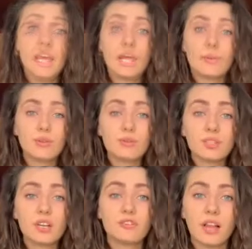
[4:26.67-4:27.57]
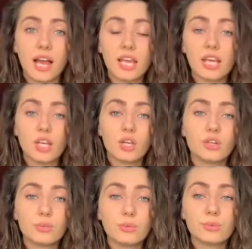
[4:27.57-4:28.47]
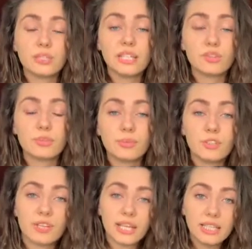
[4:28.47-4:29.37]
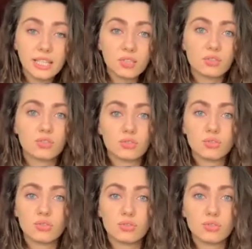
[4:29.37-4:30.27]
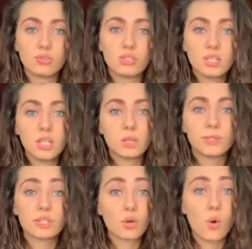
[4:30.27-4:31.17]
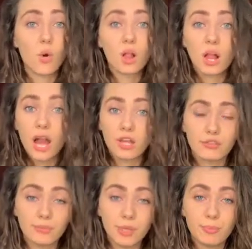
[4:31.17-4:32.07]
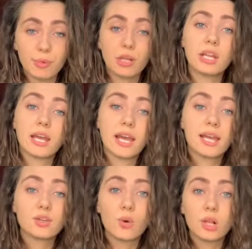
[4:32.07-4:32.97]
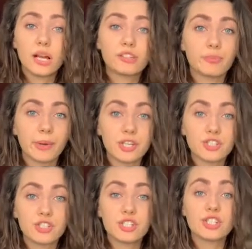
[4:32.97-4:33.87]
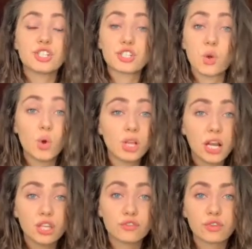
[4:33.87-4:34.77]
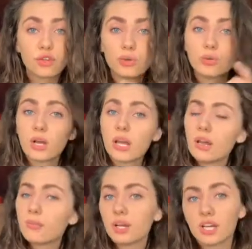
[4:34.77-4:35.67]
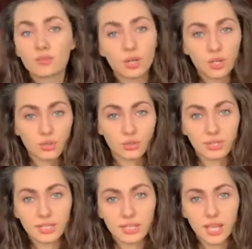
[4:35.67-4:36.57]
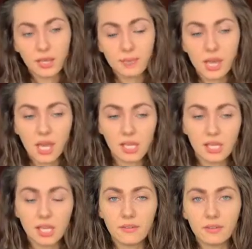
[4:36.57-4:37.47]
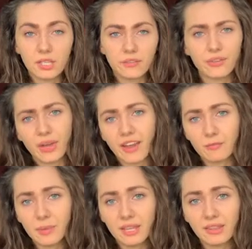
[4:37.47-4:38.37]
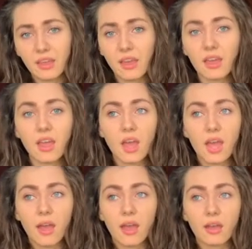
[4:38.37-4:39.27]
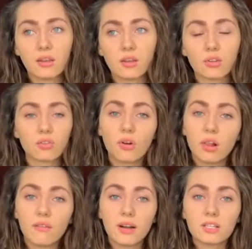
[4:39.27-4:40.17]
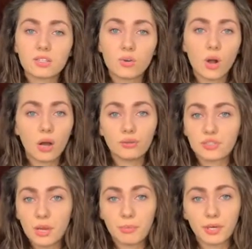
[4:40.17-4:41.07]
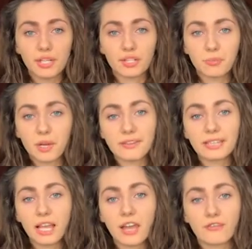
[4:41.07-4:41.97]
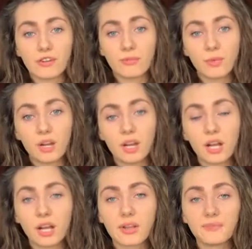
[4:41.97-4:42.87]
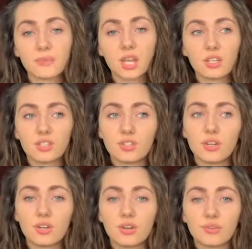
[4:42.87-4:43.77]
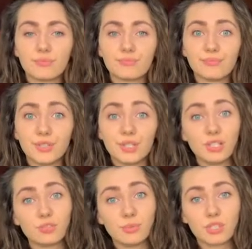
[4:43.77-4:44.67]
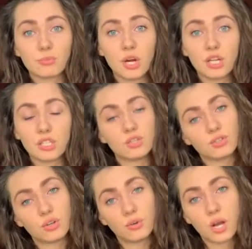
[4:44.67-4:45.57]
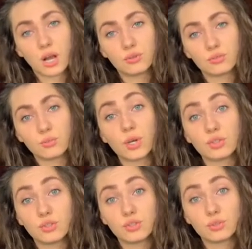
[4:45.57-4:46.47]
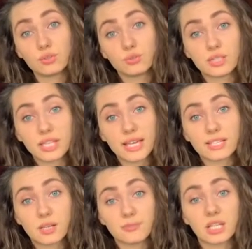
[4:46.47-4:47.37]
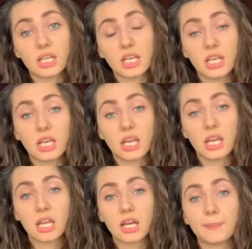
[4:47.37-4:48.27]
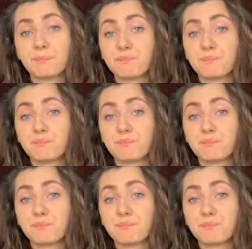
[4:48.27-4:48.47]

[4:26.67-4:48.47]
When you start flying, you need to be ready to deal with all kind of people and all kind of passengers, all kind of crew, because we are not all the same. And even if you have bad day, and not all of us know how to separate our private life from work, so you need to be smart, and you know what to say something in